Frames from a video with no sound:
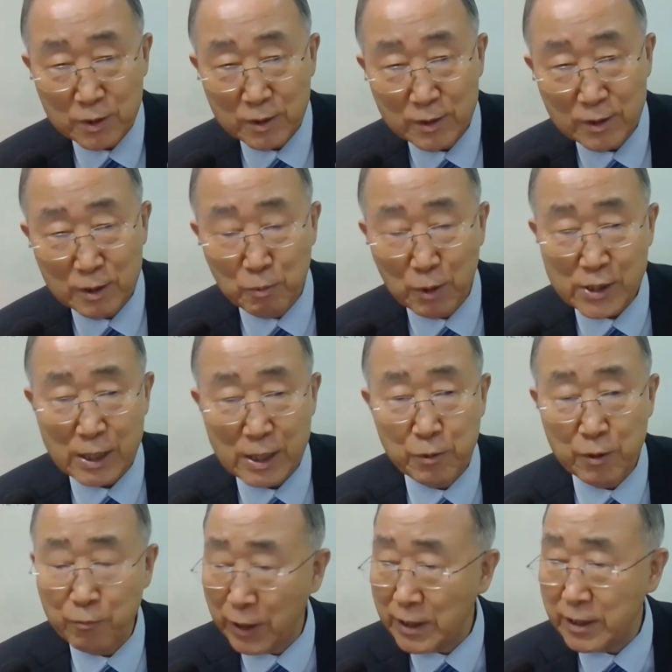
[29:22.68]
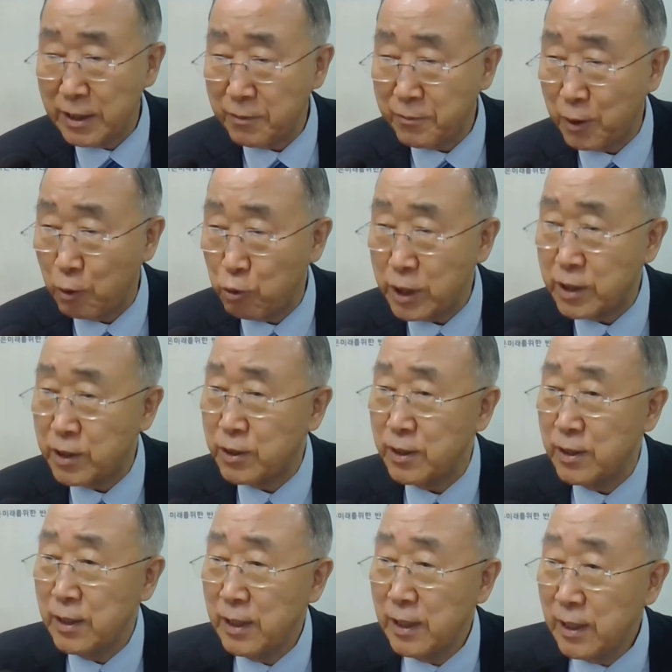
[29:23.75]
it must have been very difficult, which
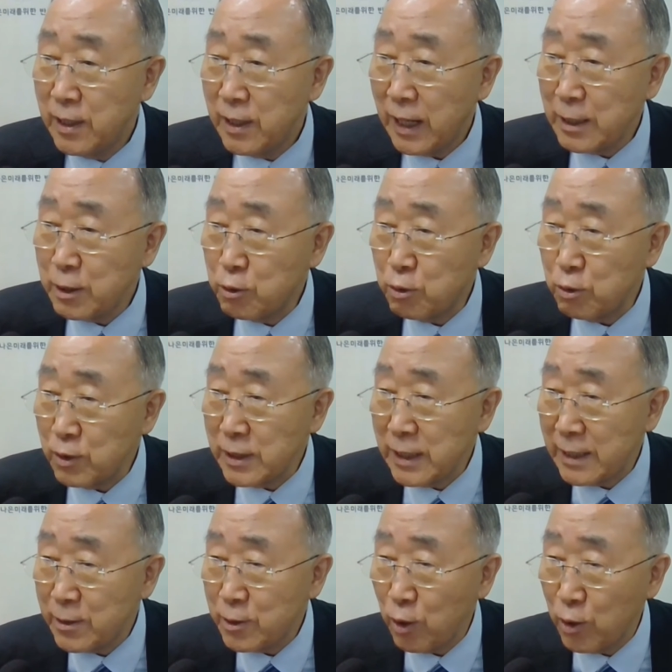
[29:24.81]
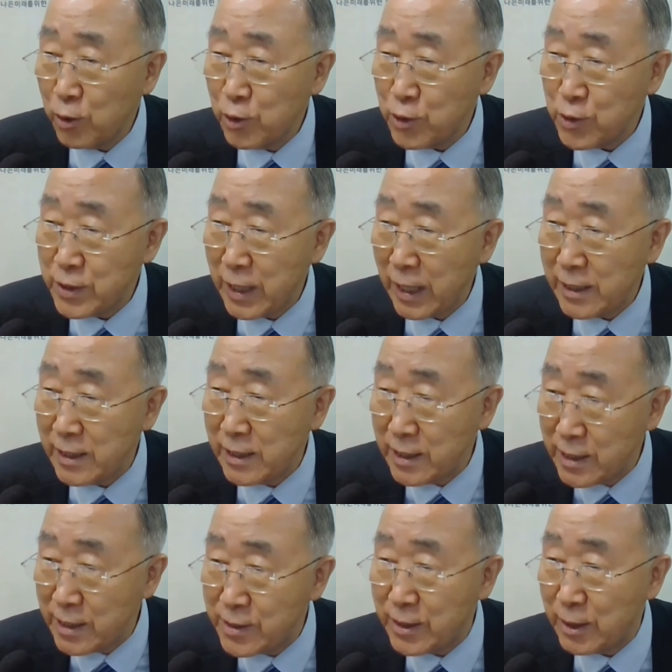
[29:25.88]
I could not understand
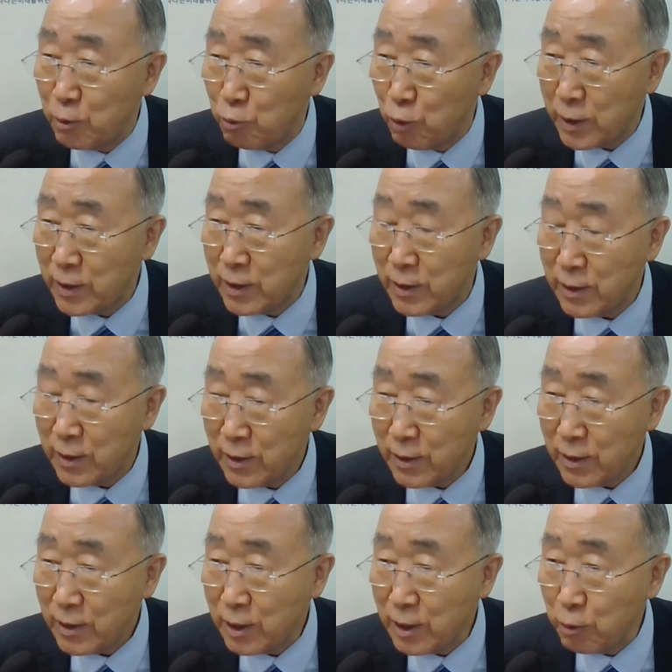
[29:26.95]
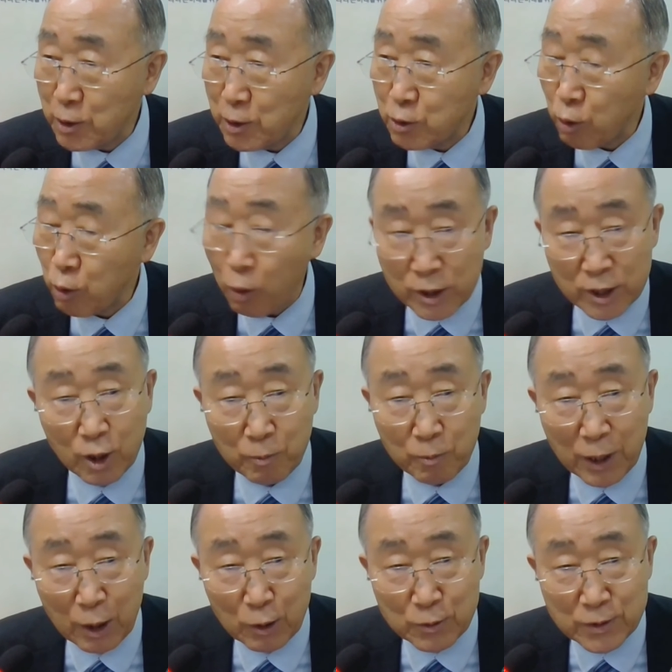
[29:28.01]
easily what he was talking
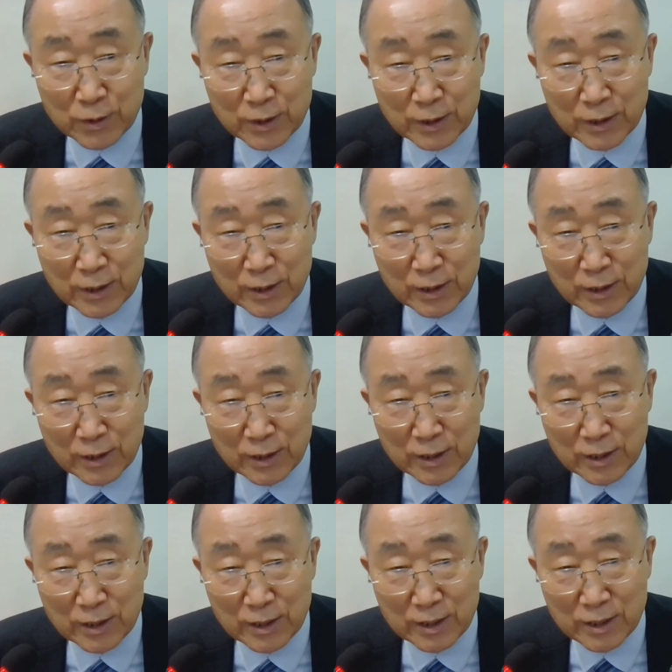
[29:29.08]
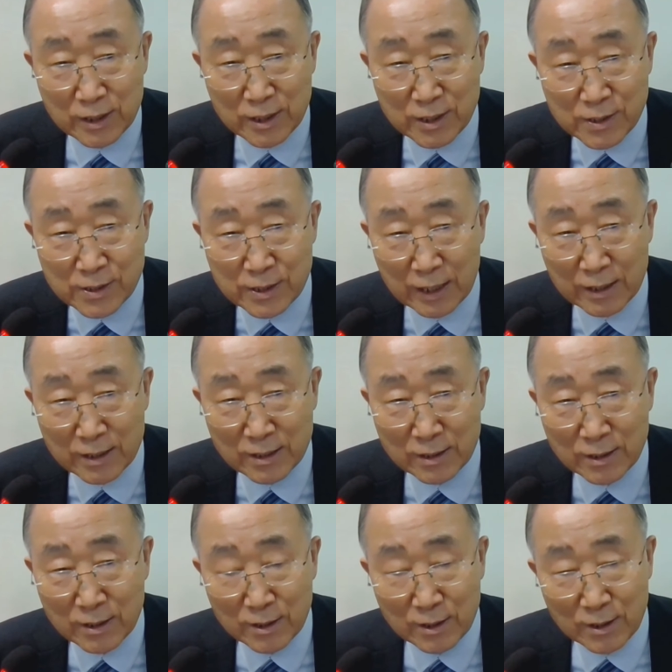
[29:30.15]
about. He said,
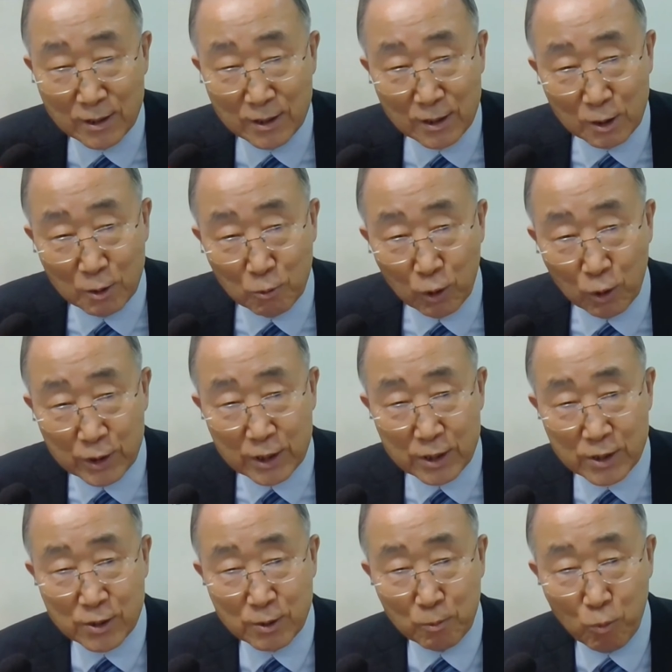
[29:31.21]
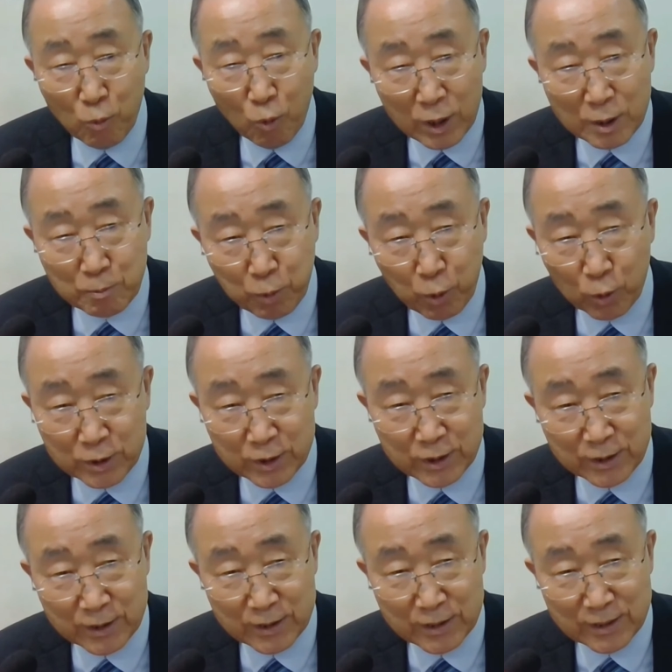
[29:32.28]
what is more
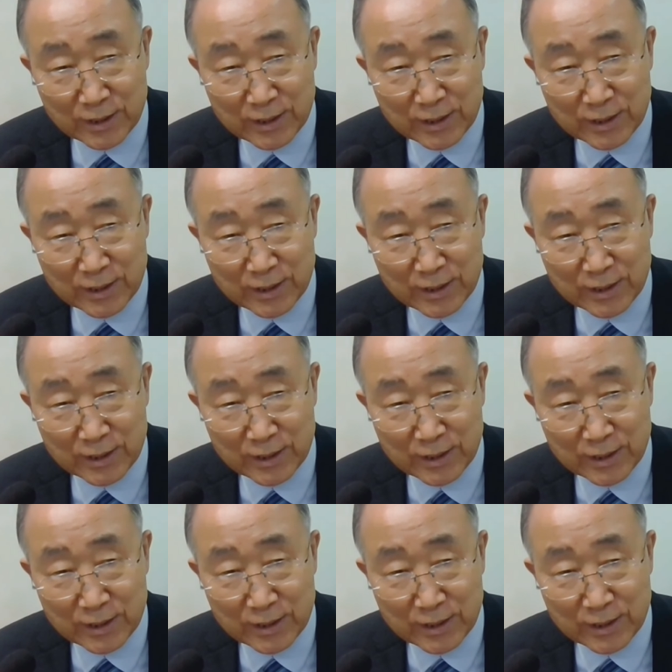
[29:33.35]
important